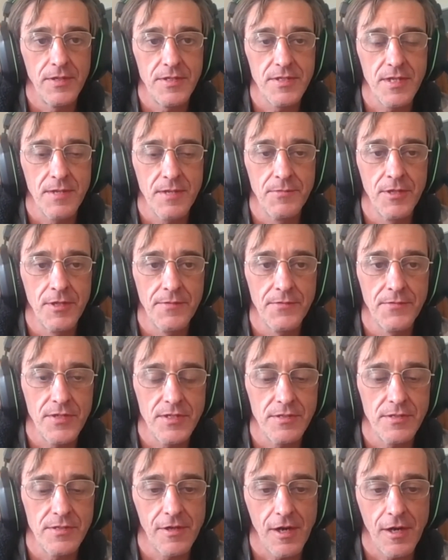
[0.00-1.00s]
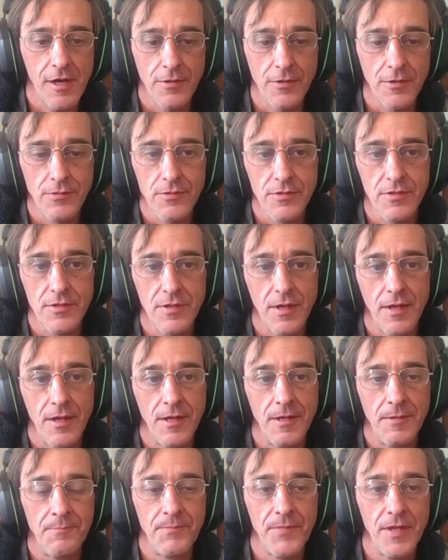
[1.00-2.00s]
Sometimes it's drought,
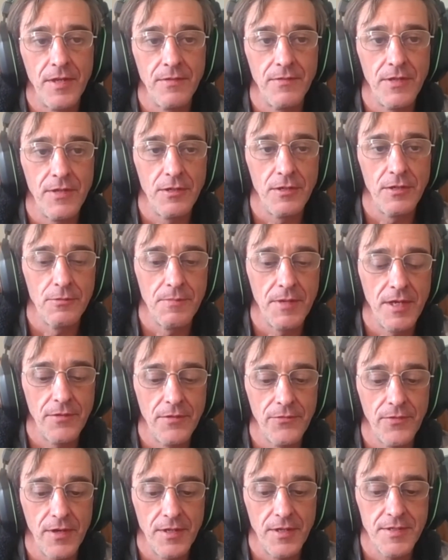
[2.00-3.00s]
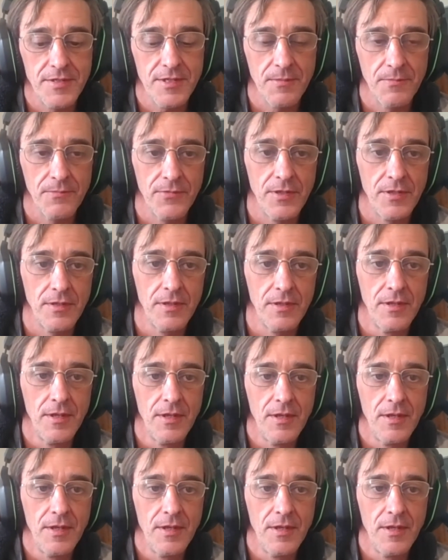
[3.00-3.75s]
and then you may find something